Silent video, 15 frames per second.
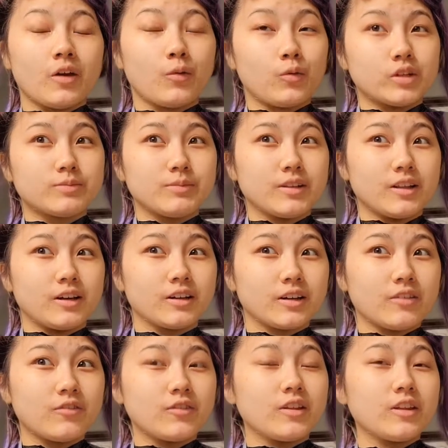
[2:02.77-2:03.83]
wish me luck.
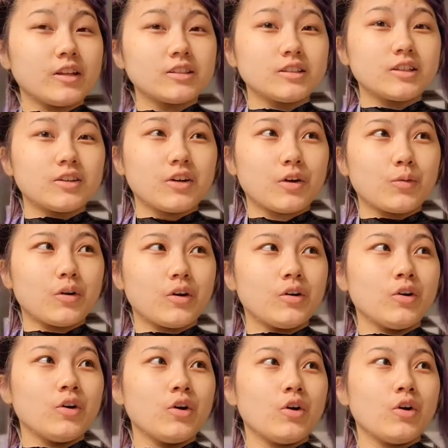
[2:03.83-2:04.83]
If it doesn't turn out well,